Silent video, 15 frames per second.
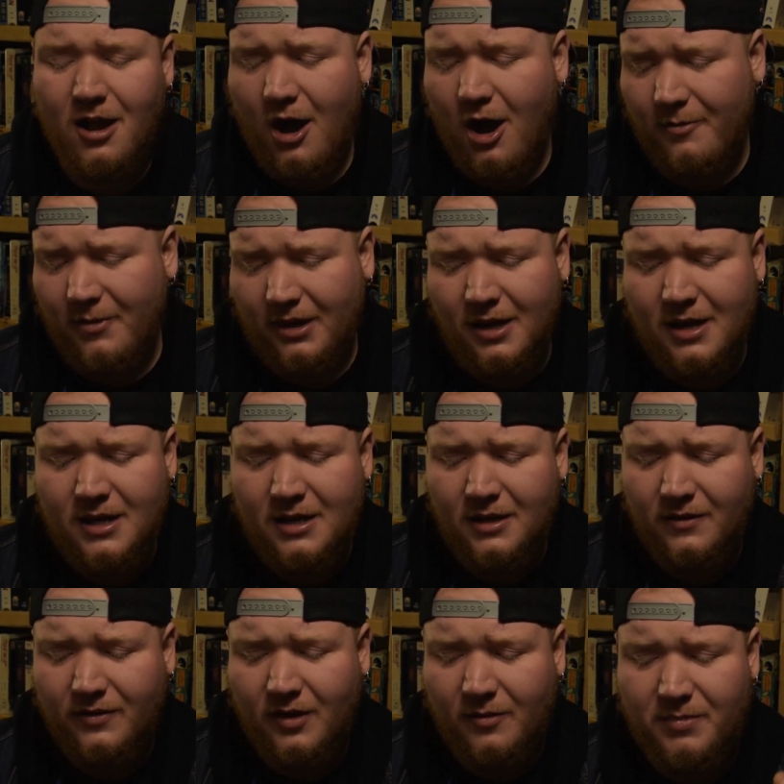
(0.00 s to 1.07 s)
comic,
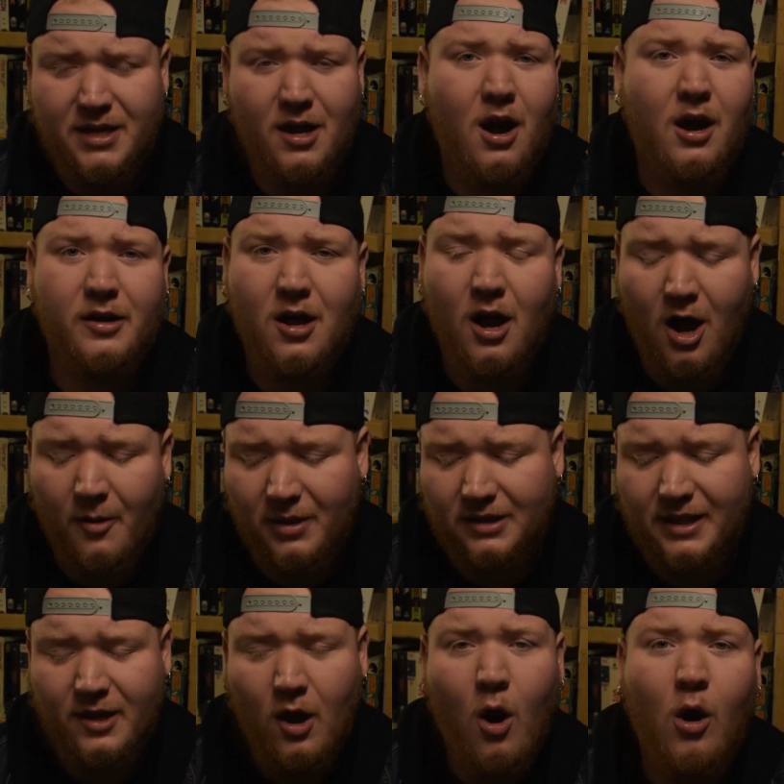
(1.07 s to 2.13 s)
the Beyond
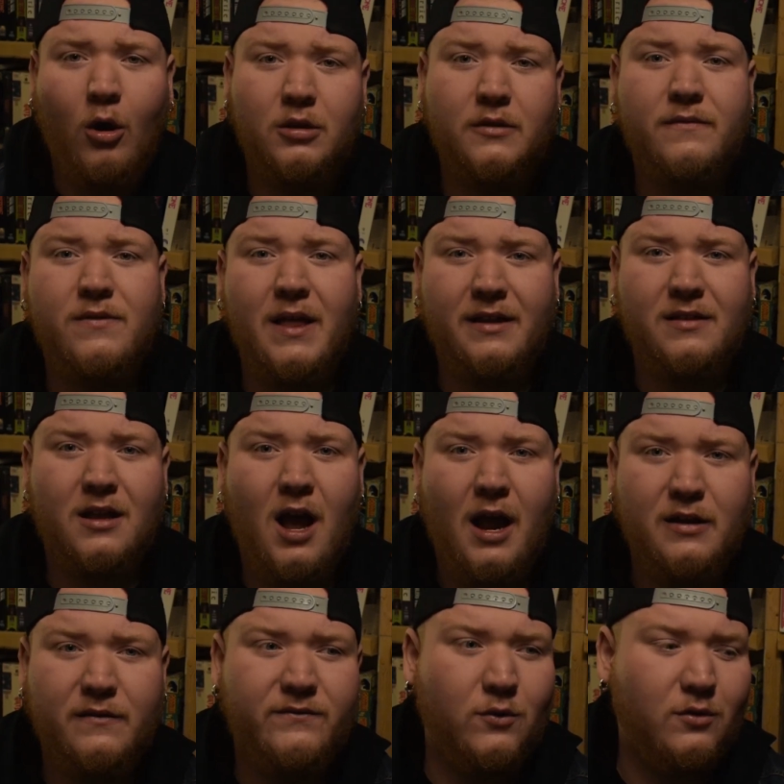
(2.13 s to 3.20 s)
comic, like all of like the
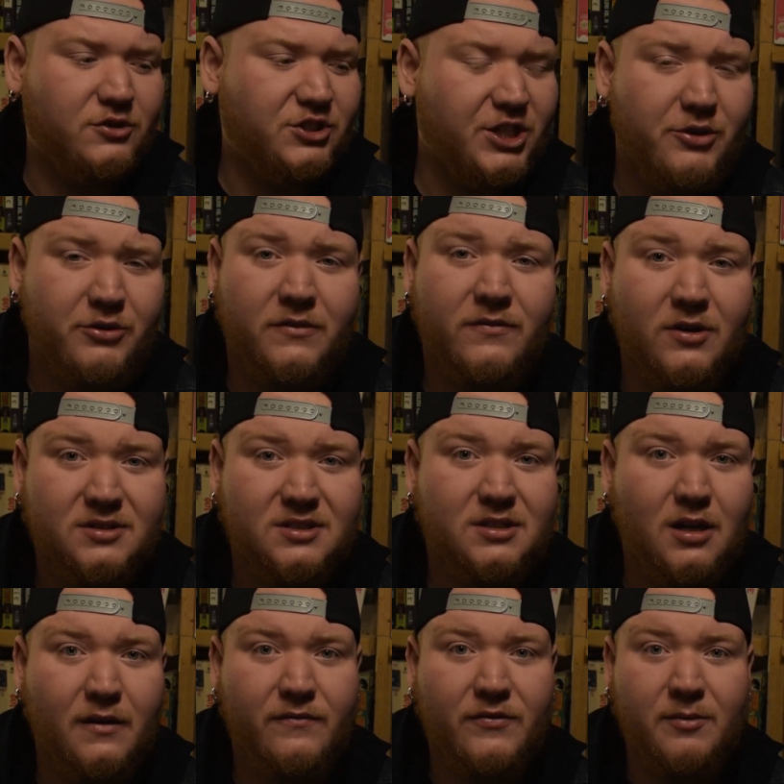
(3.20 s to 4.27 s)
kind of Fulci universe
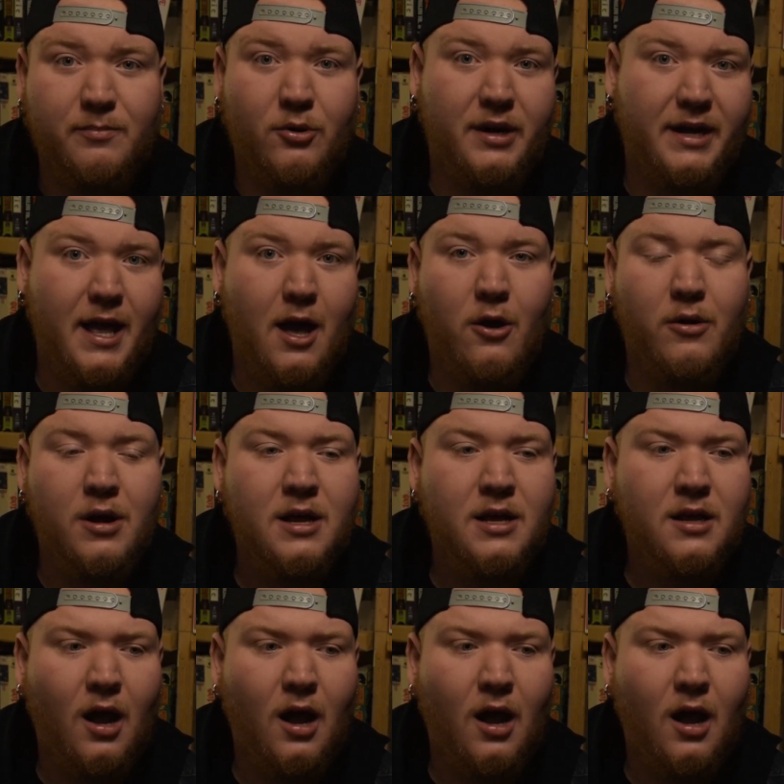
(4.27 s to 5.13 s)
stuff they're putting out.